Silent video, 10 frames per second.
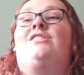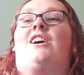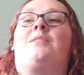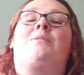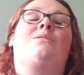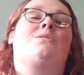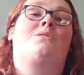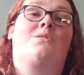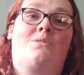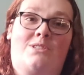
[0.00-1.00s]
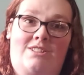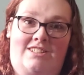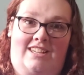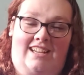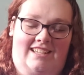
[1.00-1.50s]
talk about
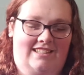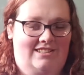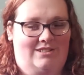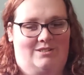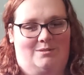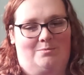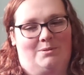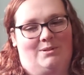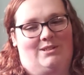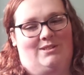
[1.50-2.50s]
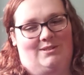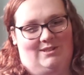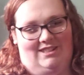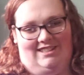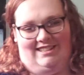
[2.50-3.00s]
Sorsha. Oh, poor
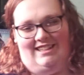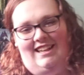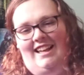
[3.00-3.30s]
Sorsha.